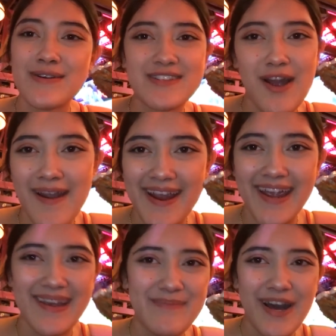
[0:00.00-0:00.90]
so
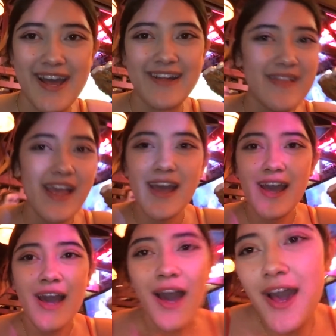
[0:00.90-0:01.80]
sorry,
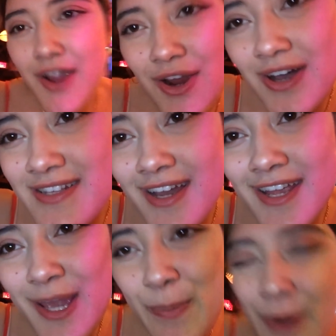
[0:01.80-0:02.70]
but a girl's gotta eat